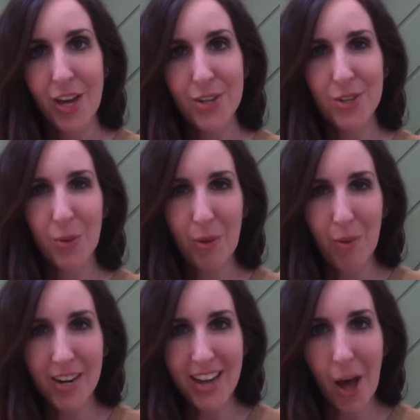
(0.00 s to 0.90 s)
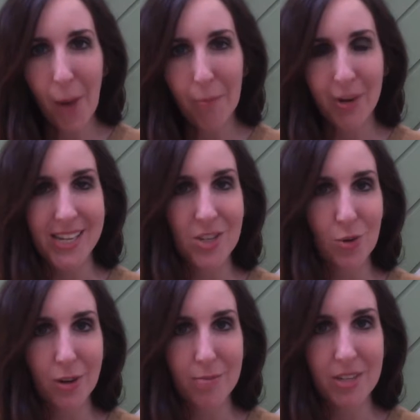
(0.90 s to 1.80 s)
So, we wanted to help
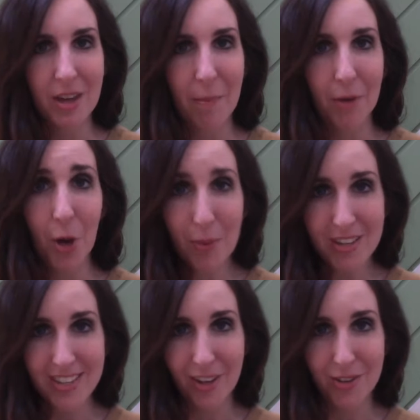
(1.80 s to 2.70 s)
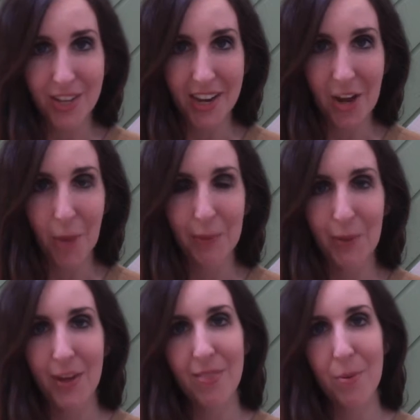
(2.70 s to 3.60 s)
brainstorm some coping skills that can help
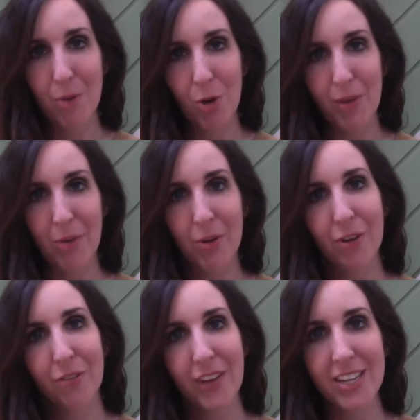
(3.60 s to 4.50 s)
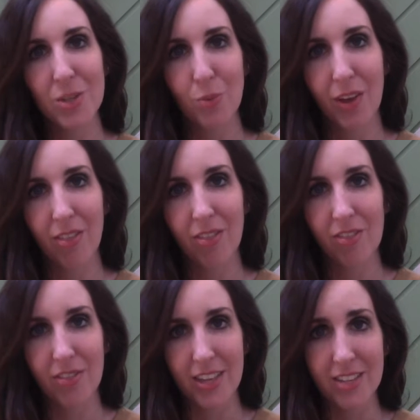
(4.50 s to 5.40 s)
you in the moment when you're faced with
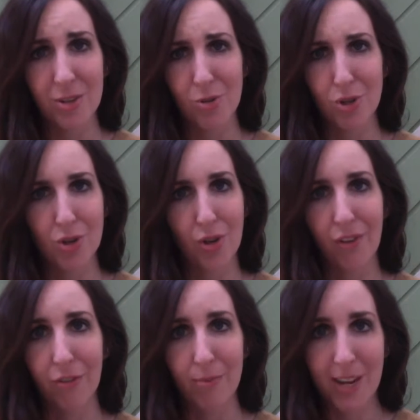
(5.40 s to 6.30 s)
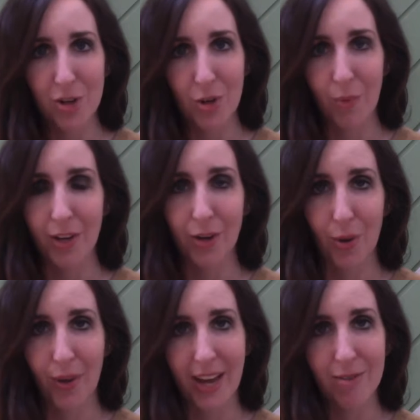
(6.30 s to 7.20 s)
this nutritional information when you're
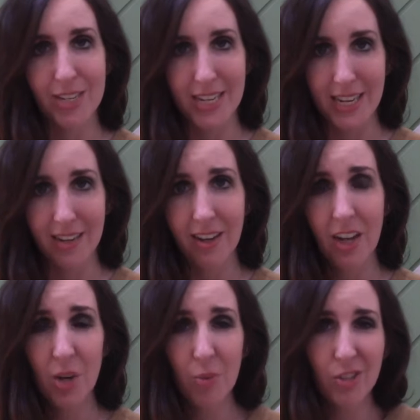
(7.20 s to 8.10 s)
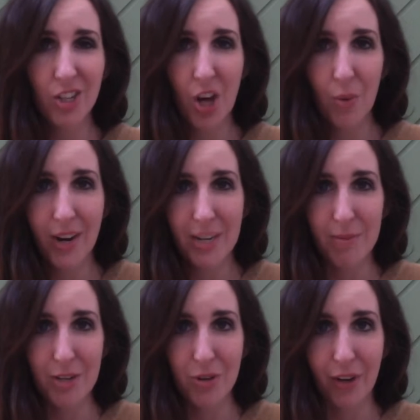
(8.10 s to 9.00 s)
going out to eat, which can already
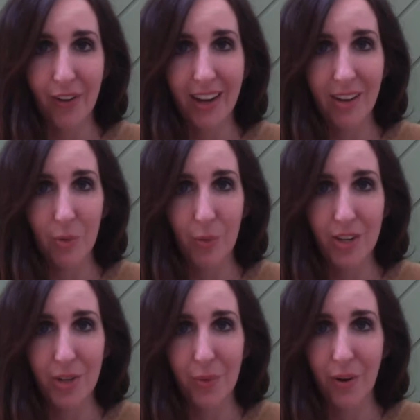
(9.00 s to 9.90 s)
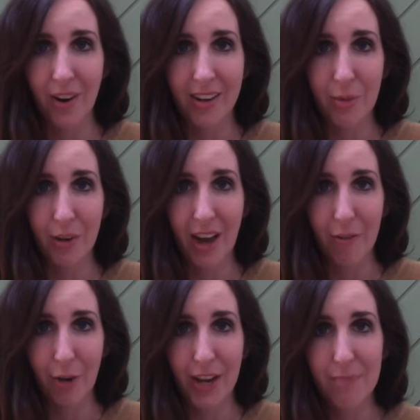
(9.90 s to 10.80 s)
be triggering when you are in
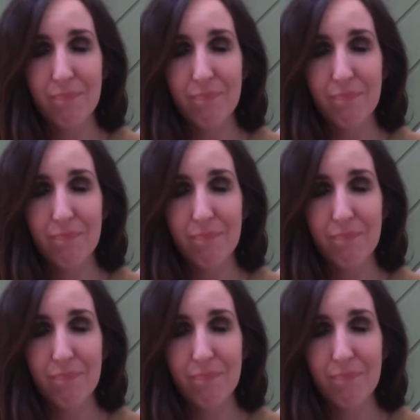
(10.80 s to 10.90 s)
recovery.